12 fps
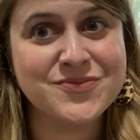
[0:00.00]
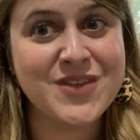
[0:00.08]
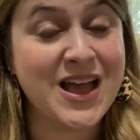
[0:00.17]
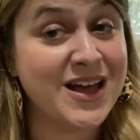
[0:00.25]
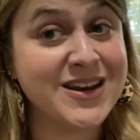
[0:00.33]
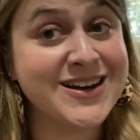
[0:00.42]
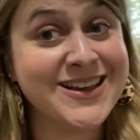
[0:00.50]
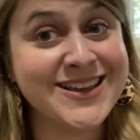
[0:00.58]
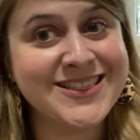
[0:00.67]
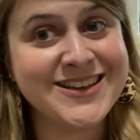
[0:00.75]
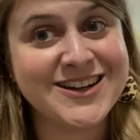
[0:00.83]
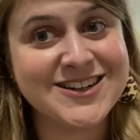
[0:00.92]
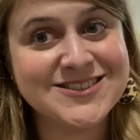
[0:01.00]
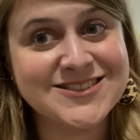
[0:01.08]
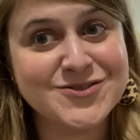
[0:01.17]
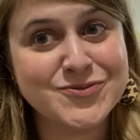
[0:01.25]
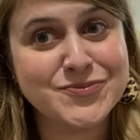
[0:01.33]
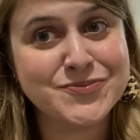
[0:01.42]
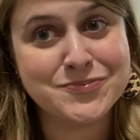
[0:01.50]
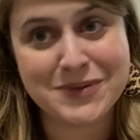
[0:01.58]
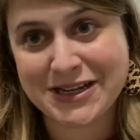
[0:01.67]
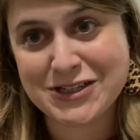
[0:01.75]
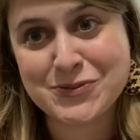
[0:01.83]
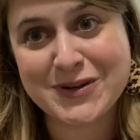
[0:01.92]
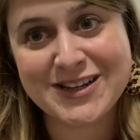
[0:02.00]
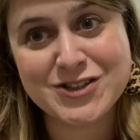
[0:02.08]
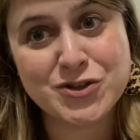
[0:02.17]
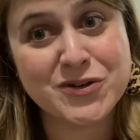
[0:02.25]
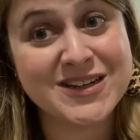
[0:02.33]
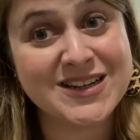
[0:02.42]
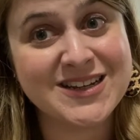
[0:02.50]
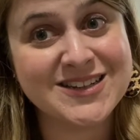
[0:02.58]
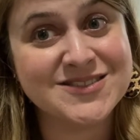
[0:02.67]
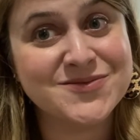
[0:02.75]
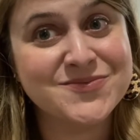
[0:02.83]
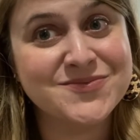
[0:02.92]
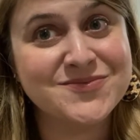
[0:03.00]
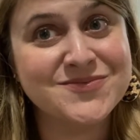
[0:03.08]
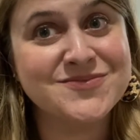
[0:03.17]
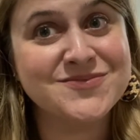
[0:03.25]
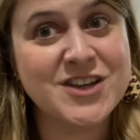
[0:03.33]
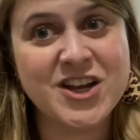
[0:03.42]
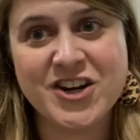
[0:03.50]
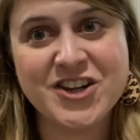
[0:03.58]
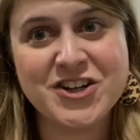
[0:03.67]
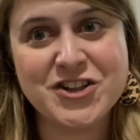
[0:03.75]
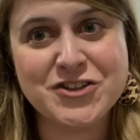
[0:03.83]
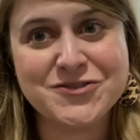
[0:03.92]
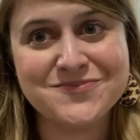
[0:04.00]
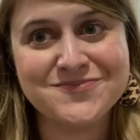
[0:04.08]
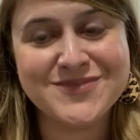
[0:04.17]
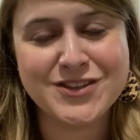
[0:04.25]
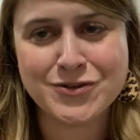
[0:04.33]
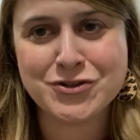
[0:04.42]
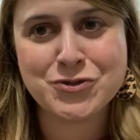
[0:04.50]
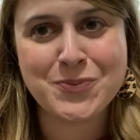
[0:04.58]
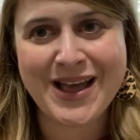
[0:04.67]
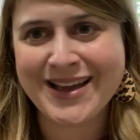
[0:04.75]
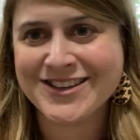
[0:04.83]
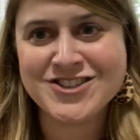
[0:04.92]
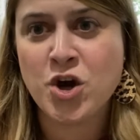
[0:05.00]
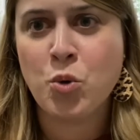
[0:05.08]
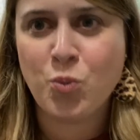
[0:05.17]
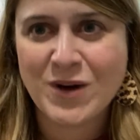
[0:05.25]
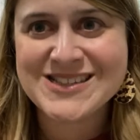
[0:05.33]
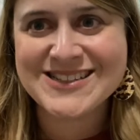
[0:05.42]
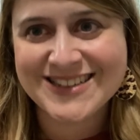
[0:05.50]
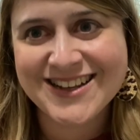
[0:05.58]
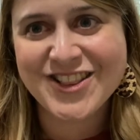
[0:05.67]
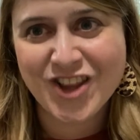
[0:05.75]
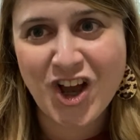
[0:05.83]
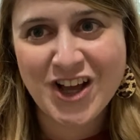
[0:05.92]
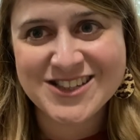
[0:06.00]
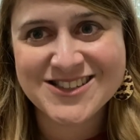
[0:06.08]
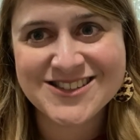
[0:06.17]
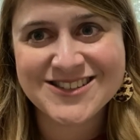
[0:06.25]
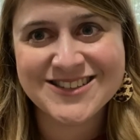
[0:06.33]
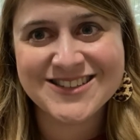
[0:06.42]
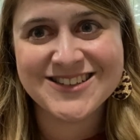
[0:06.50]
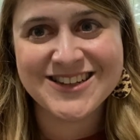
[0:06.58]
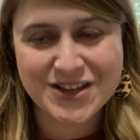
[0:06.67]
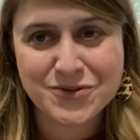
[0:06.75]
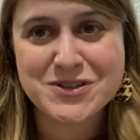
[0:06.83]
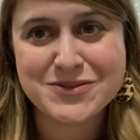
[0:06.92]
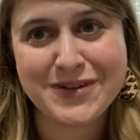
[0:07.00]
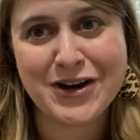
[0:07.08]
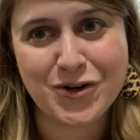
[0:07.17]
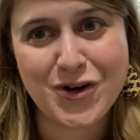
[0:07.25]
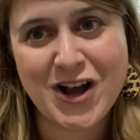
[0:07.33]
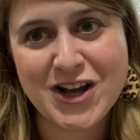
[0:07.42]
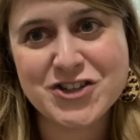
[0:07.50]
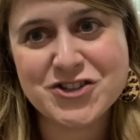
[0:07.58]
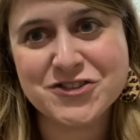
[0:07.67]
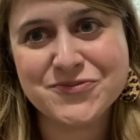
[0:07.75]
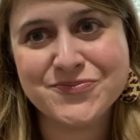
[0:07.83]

How did it get there? My husband has no idea. Not a clue. The original package wasn't lost. It was in my garage.